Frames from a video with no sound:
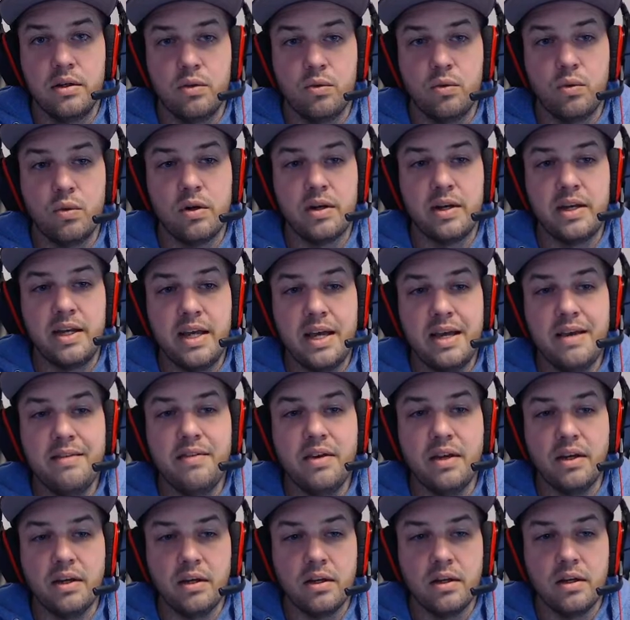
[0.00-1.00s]
we're
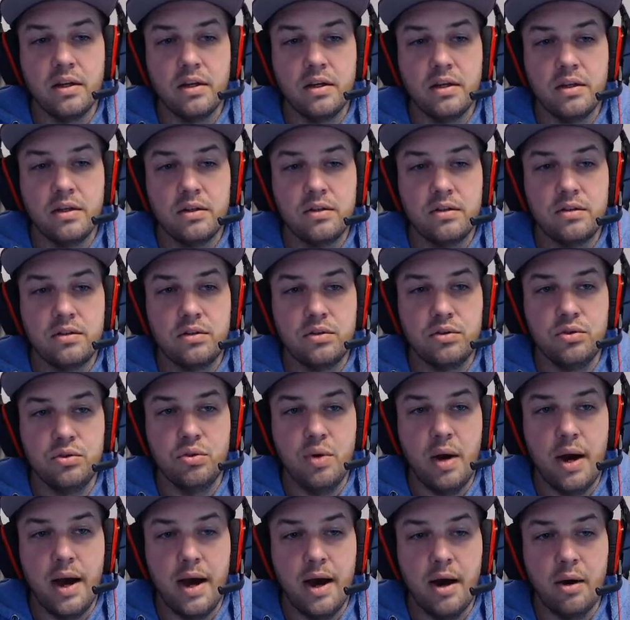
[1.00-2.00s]
giving
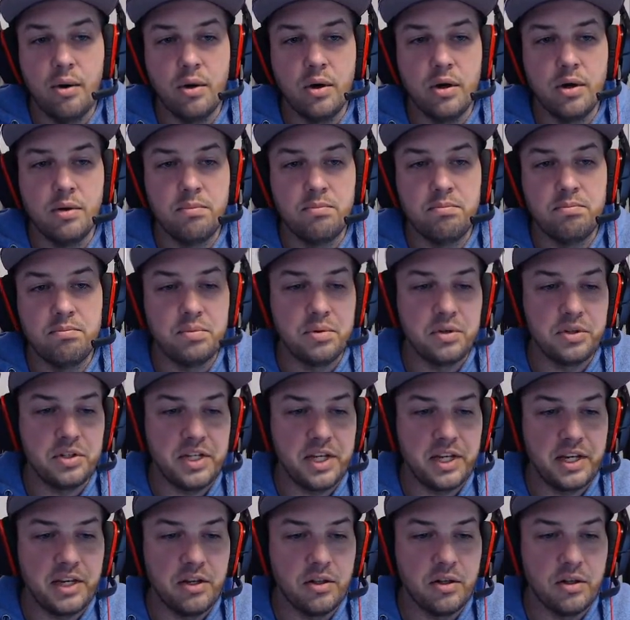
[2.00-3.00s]
to our
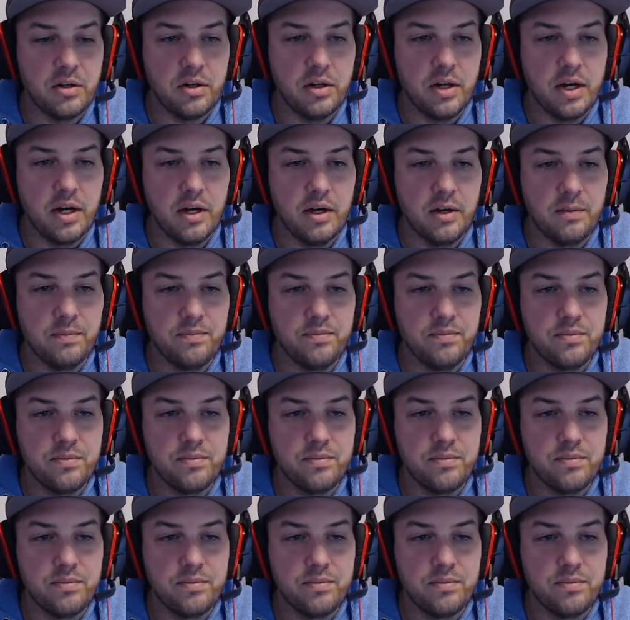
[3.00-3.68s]
particular